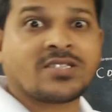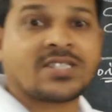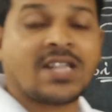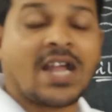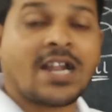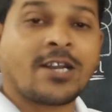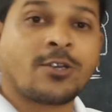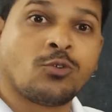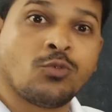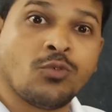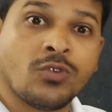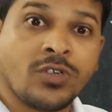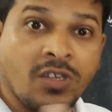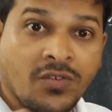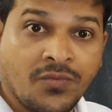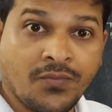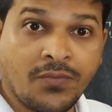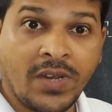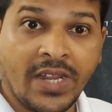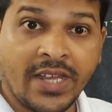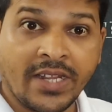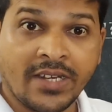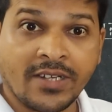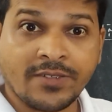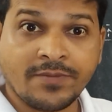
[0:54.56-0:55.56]
start to
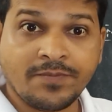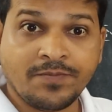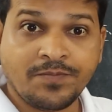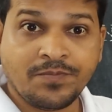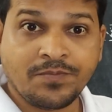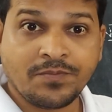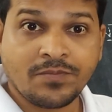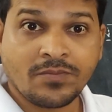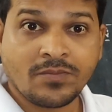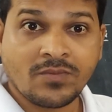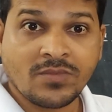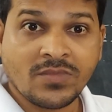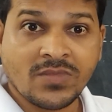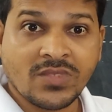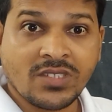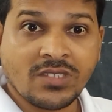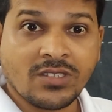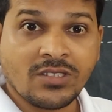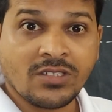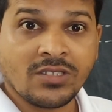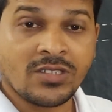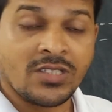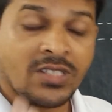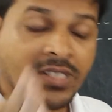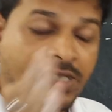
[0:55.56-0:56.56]
deflect.
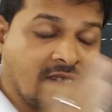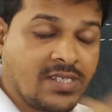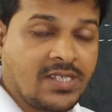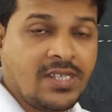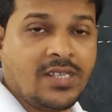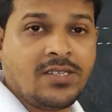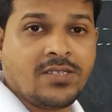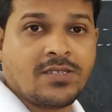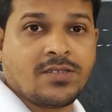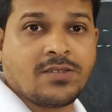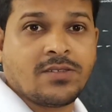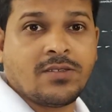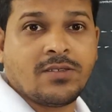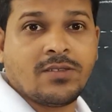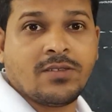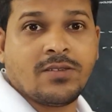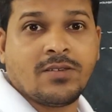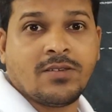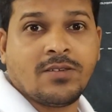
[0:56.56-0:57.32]
This is